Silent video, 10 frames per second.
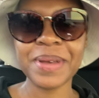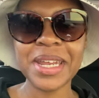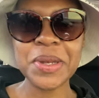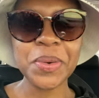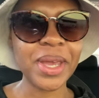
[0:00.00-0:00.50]
But
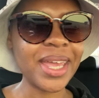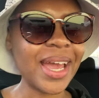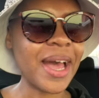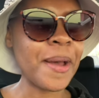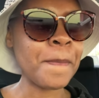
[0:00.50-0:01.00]
anyway,
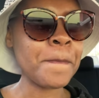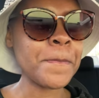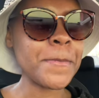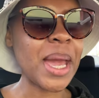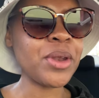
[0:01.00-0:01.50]

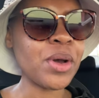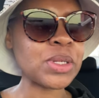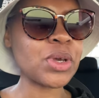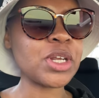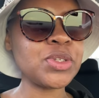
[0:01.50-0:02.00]
I know I
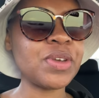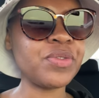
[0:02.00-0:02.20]
was going to do